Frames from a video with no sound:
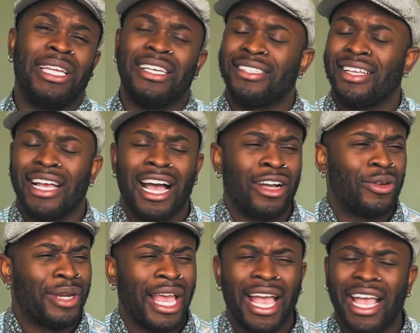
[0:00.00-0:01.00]
blessing I
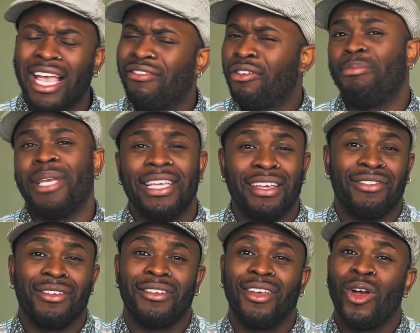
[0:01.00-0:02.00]
could ever be
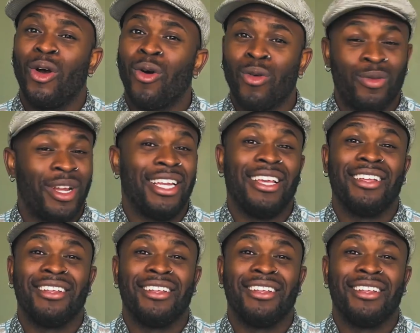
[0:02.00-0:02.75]
given already.